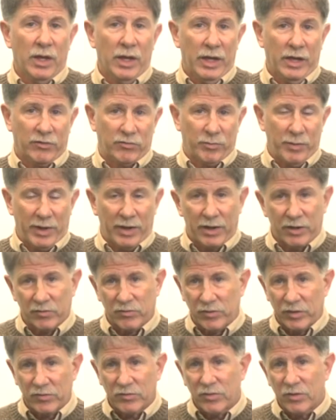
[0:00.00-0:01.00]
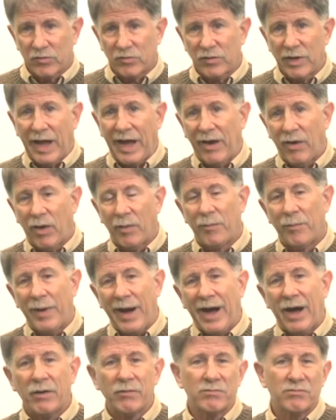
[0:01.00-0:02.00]
It's been in existence now
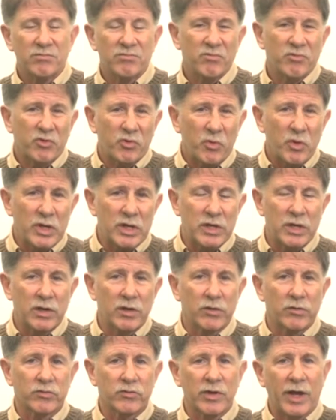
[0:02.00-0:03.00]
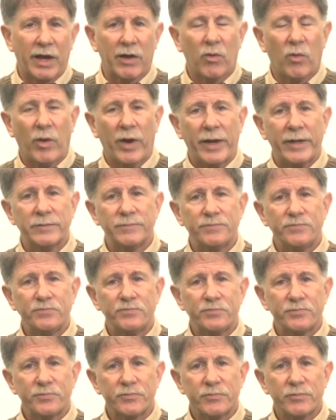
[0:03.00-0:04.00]
about 3 years, not quite.
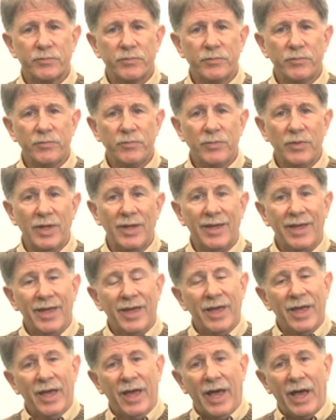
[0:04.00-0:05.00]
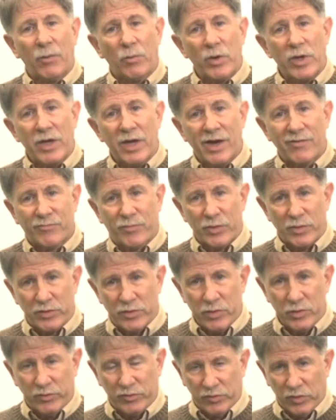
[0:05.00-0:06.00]
And we have
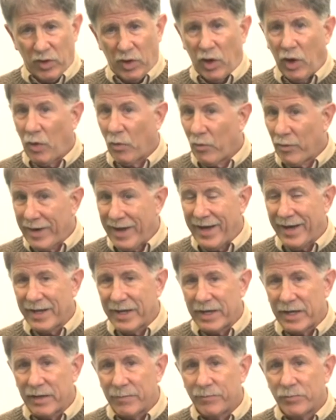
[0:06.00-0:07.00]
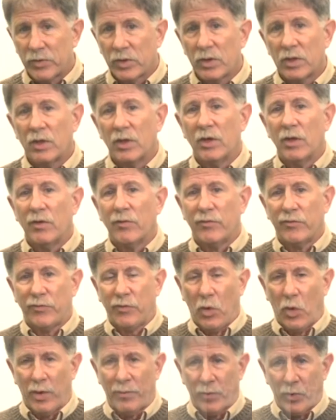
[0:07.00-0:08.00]
produced already
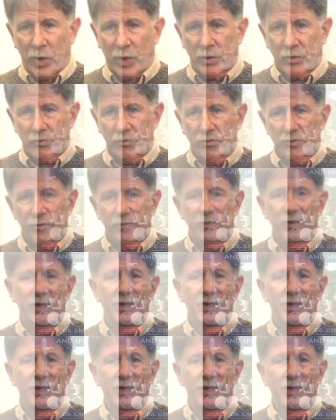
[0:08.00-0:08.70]
4 books